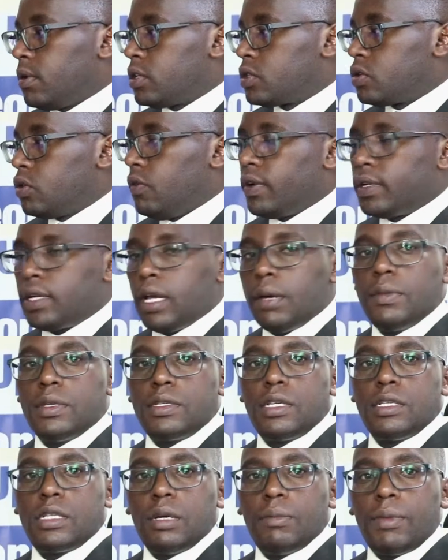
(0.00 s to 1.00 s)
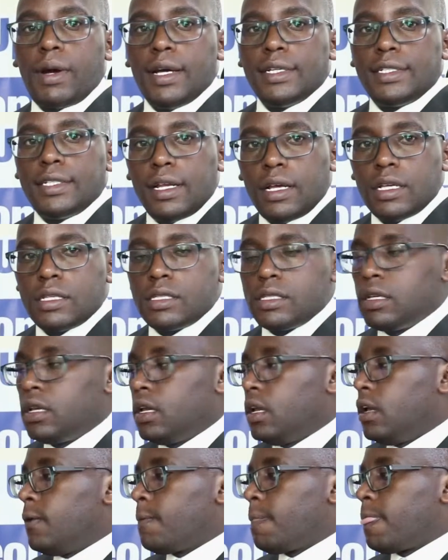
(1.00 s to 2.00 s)
So over time, the system can tell us
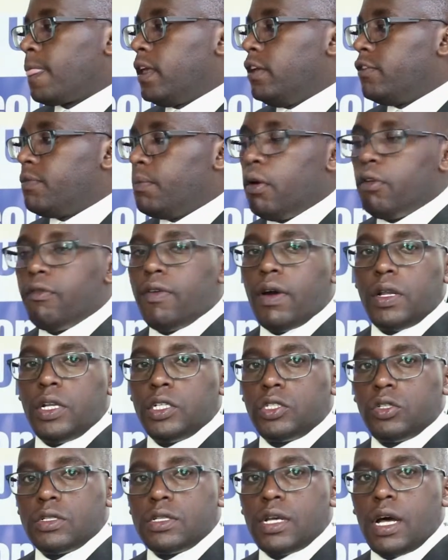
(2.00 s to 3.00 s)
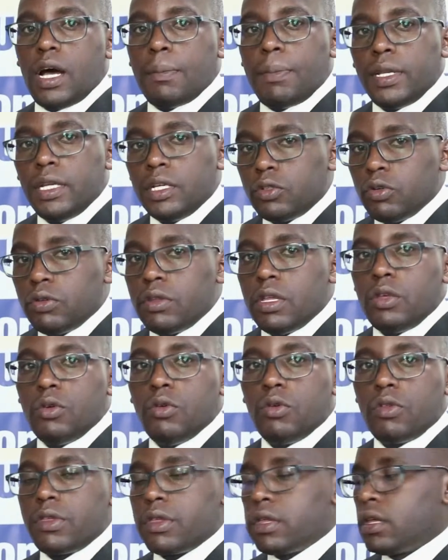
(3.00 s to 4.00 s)
if more violations are happening to the
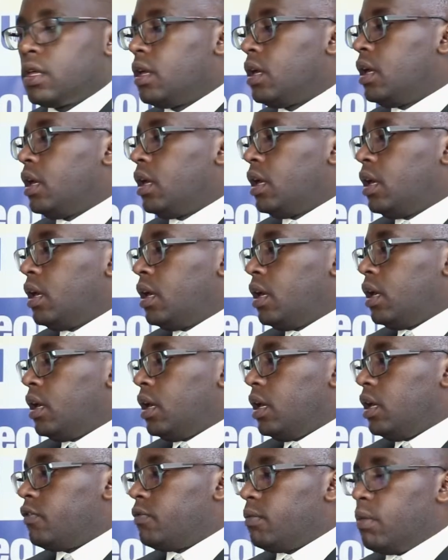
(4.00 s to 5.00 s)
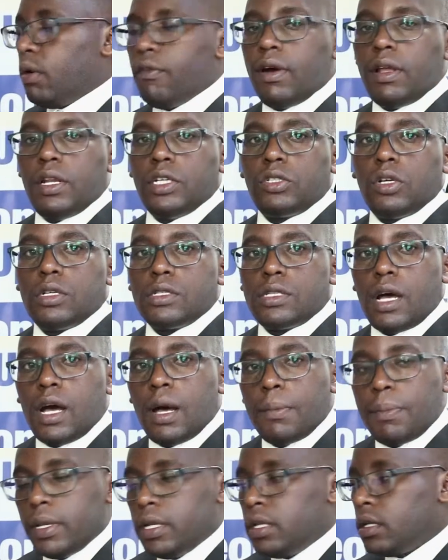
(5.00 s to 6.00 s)
youth, if more violations are
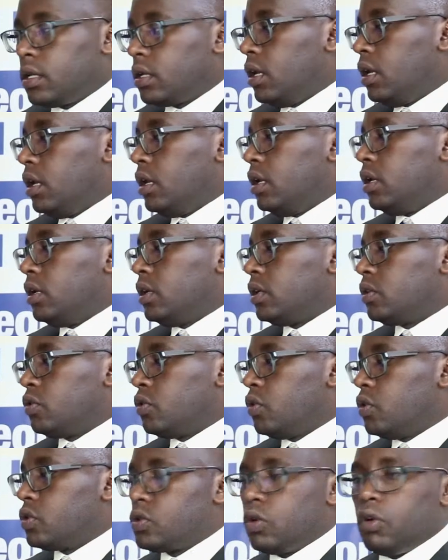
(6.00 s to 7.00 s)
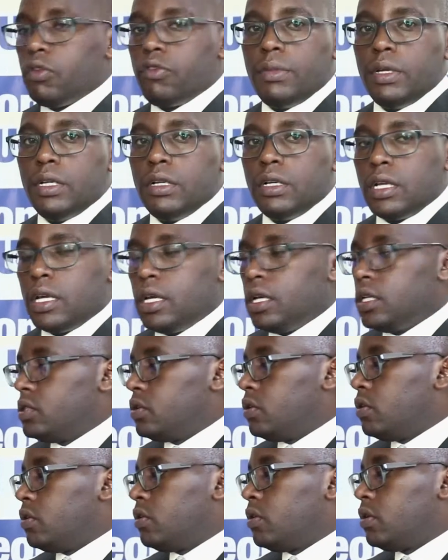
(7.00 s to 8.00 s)
happening to those of middle age
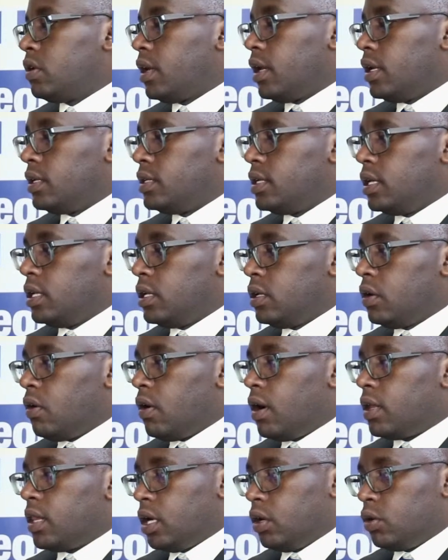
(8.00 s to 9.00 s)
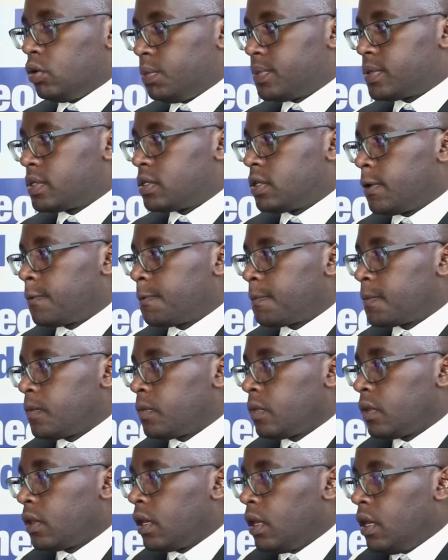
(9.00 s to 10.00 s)
or elderly or other groups.
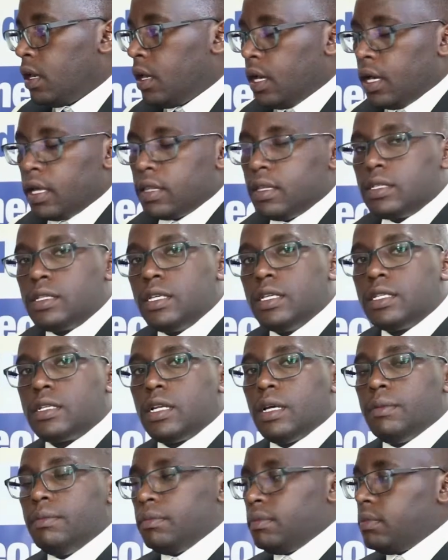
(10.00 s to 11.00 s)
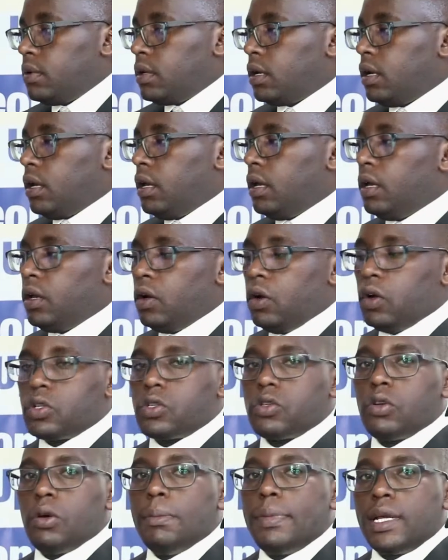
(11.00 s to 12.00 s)
The system
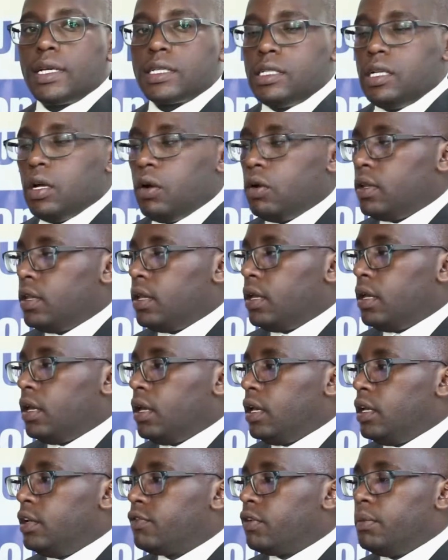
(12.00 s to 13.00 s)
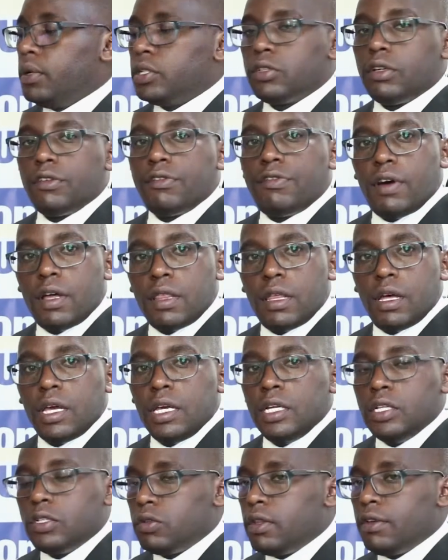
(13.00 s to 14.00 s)
also breaks down the information further
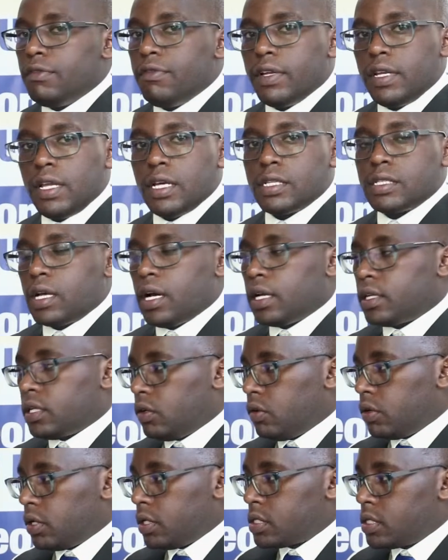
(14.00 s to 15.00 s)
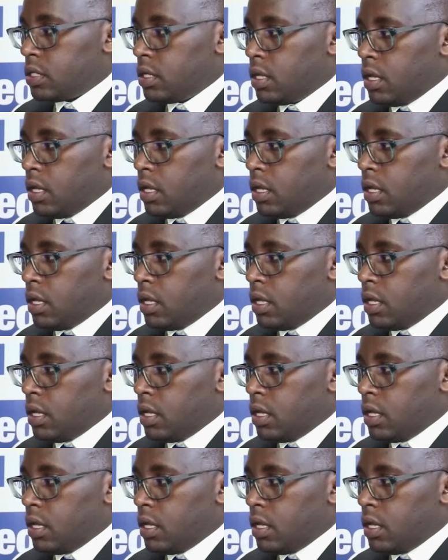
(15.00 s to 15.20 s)
into the various categories,